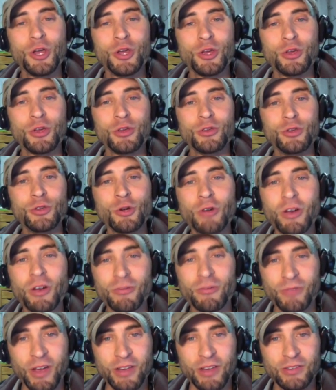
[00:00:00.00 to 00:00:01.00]
you're at
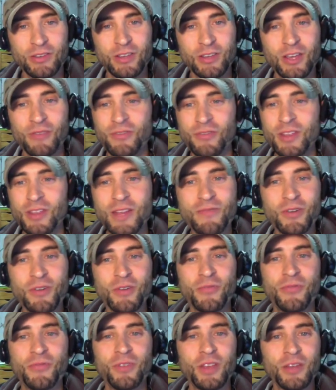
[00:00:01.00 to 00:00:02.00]
risk. If you live
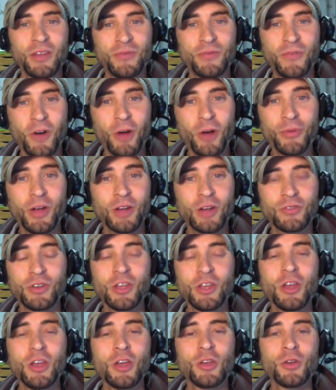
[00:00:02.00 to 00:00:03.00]
in farm
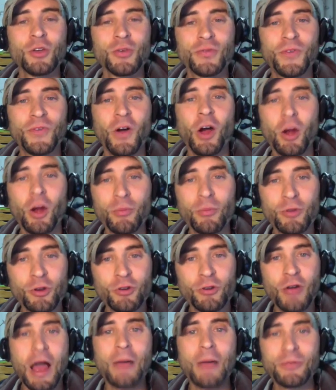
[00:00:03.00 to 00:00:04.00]
country, your farm, your
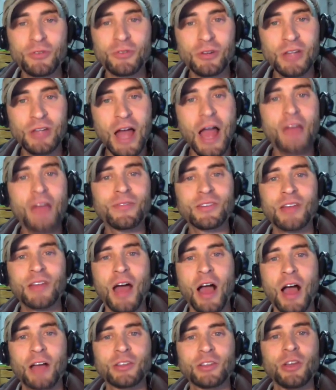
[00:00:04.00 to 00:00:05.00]
crops, your
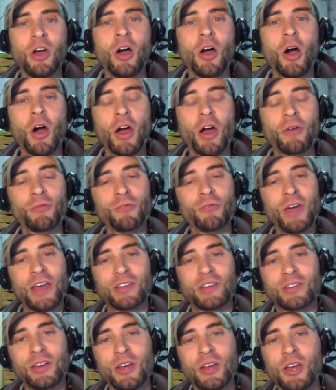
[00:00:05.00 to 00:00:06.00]
livestock are at
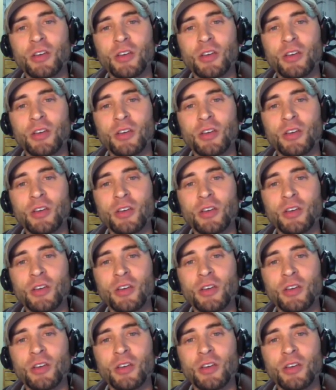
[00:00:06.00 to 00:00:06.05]
risk.